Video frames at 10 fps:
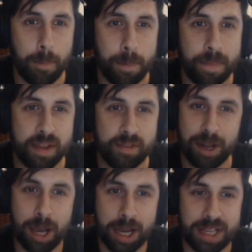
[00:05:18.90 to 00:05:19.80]

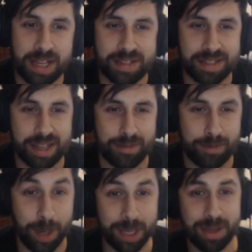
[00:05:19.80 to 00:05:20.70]
different ideas. Like
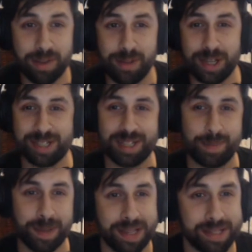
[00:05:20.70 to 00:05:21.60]
for my university
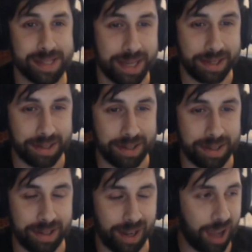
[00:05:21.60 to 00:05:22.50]
piece, I had
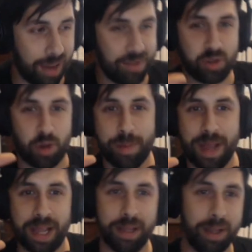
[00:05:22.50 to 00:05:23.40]
a live
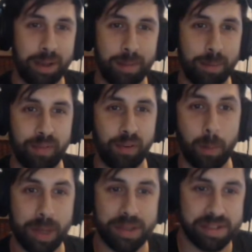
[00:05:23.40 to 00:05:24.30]
streaming
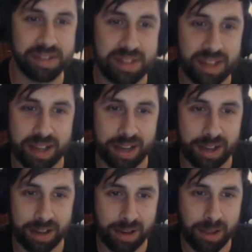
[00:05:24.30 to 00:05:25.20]
performance
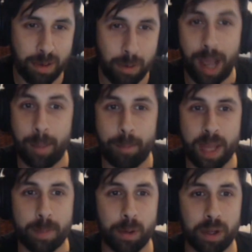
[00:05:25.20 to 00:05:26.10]
where
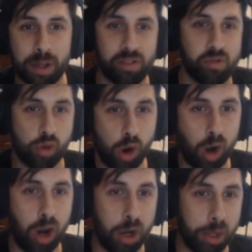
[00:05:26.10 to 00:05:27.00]
people could
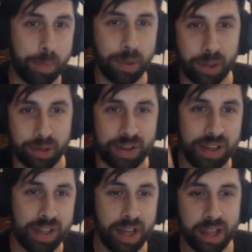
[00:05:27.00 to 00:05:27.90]
draw on a board
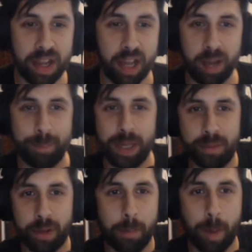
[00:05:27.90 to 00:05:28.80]
and then I'd
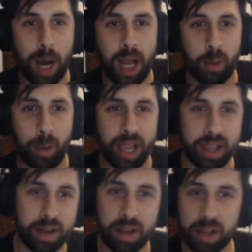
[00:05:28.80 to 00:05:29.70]
be a mile
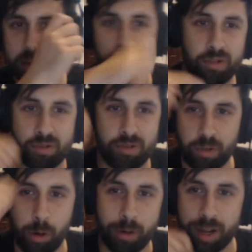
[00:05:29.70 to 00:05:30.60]
away and I could
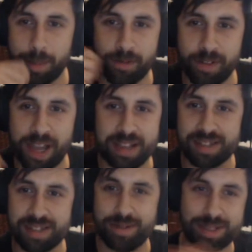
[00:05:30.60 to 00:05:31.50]
draw it on my
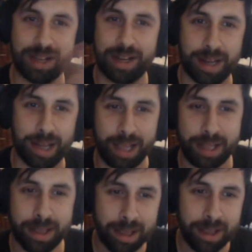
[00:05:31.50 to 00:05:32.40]
face. And it was kind of
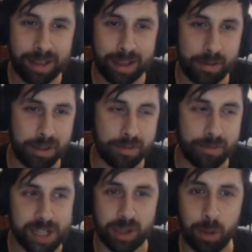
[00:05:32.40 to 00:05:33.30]
like the
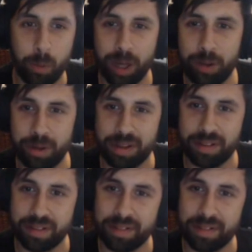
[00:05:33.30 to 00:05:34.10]
physical world and